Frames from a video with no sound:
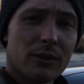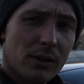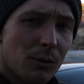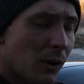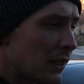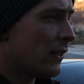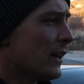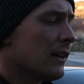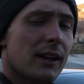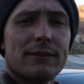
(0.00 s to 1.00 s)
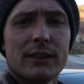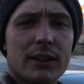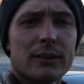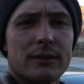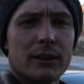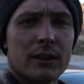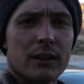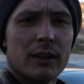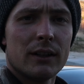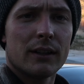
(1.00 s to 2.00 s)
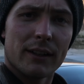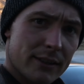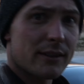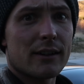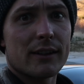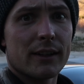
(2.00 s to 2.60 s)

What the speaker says: there's only one thing left to do. Let's start.